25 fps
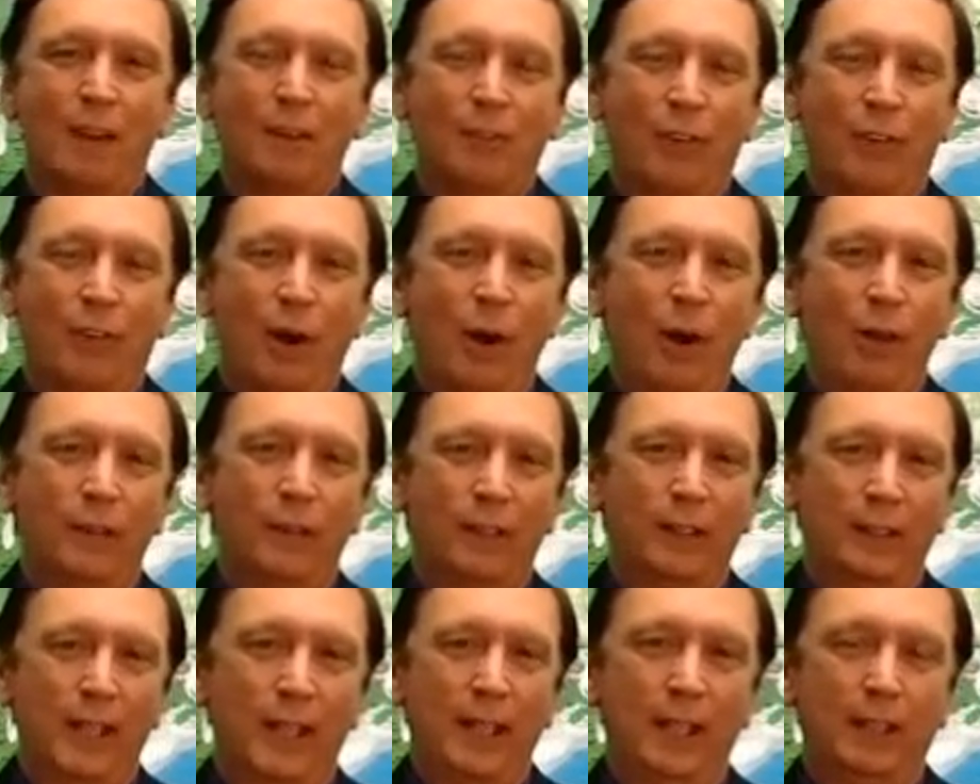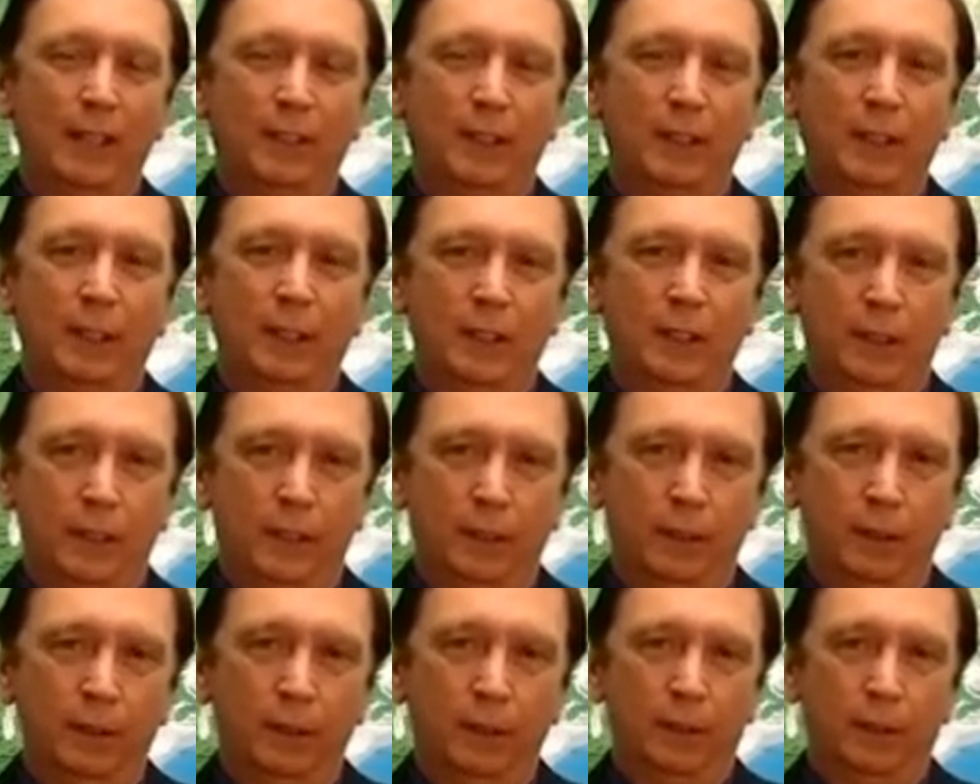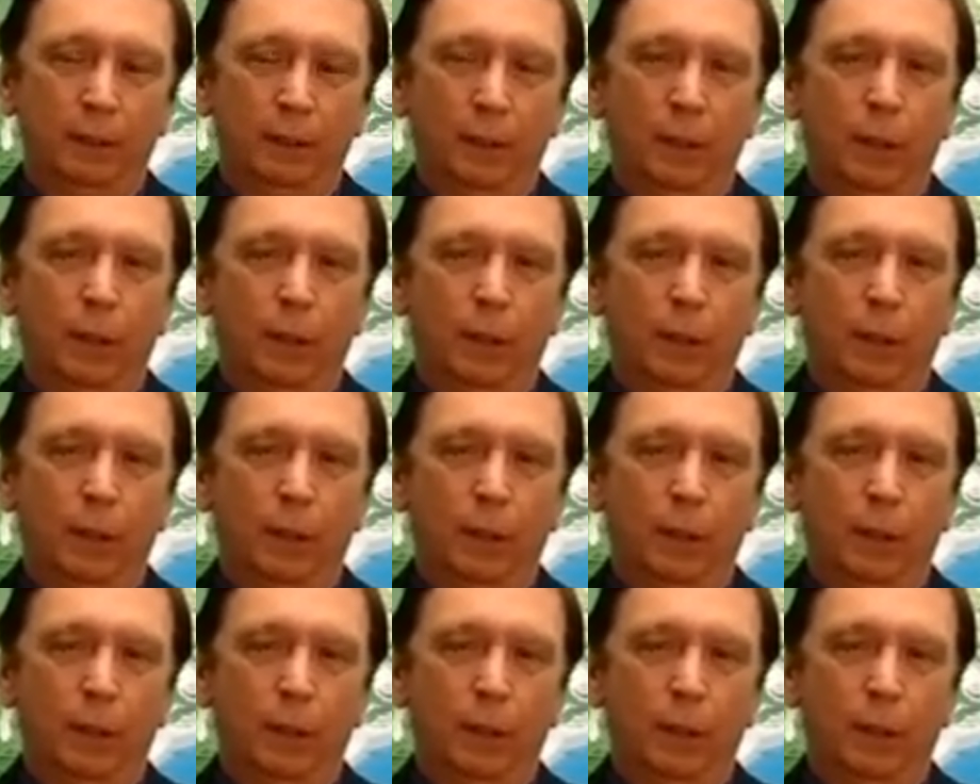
of all the days in a year,